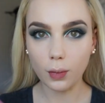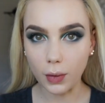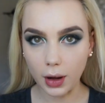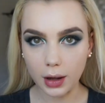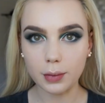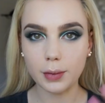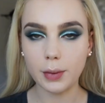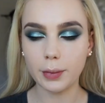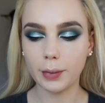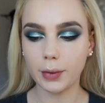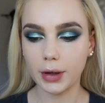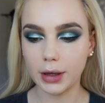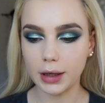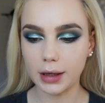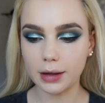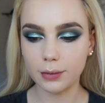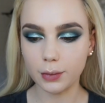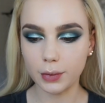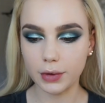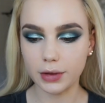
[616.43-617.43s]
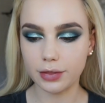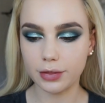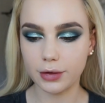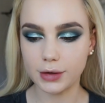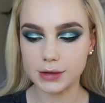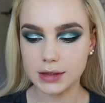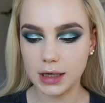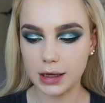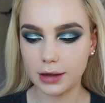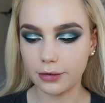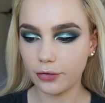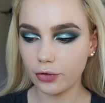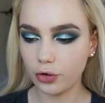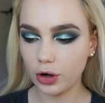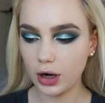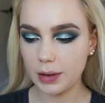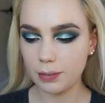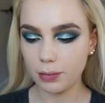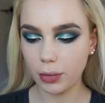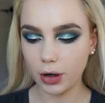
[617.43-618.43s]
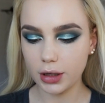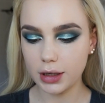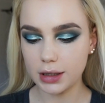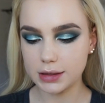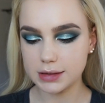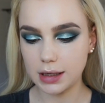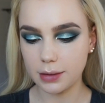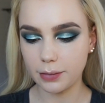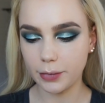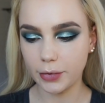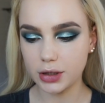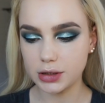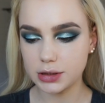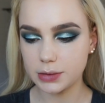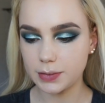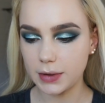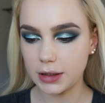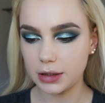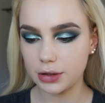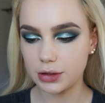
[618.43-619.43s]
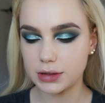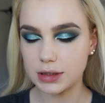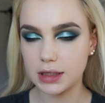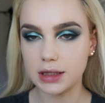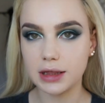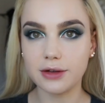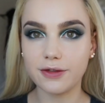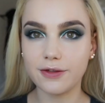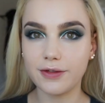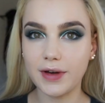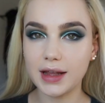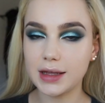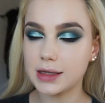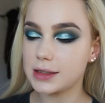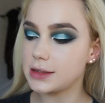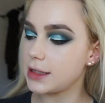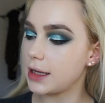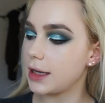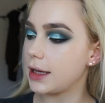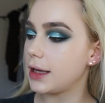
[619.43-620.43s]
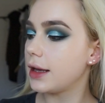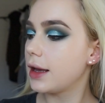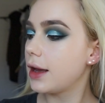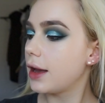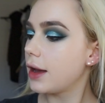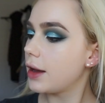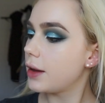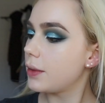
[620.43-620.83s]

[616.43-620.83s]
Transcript: While we're working with those kind of cream products, I'm going to be using the Vani-T